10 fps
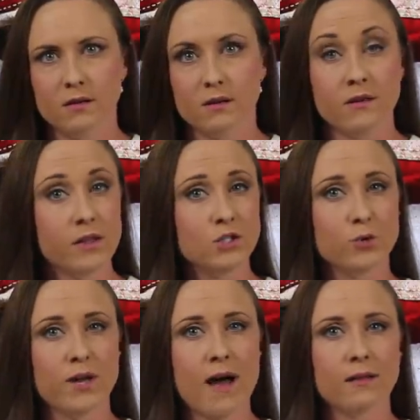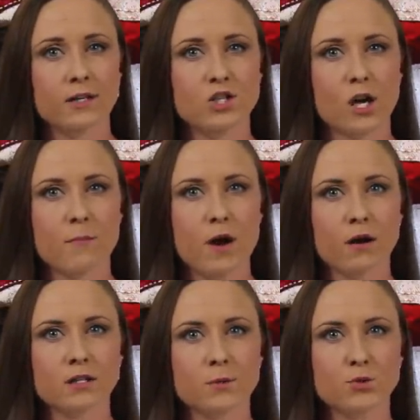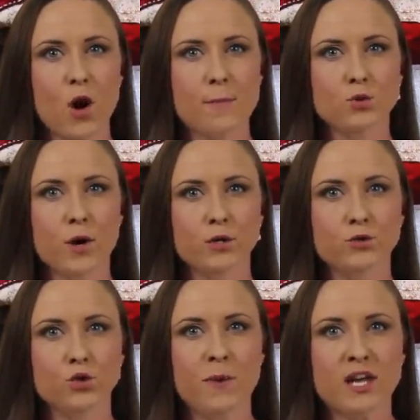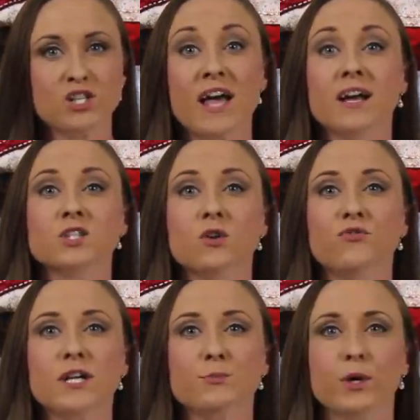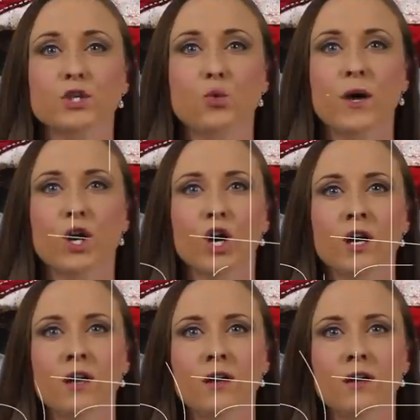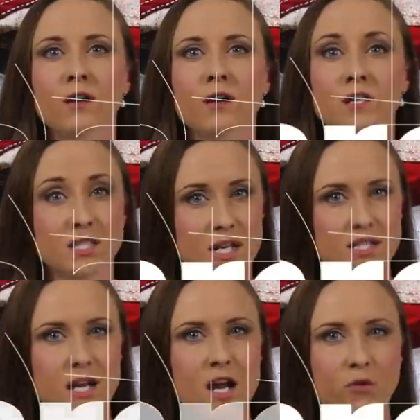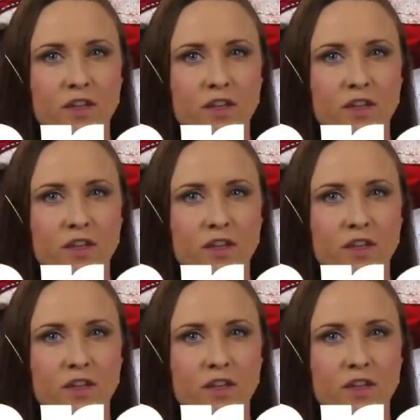And that's your reality check, America. Subscribe to our YouTube page, like us on Facebook and Twitter, and stay sane out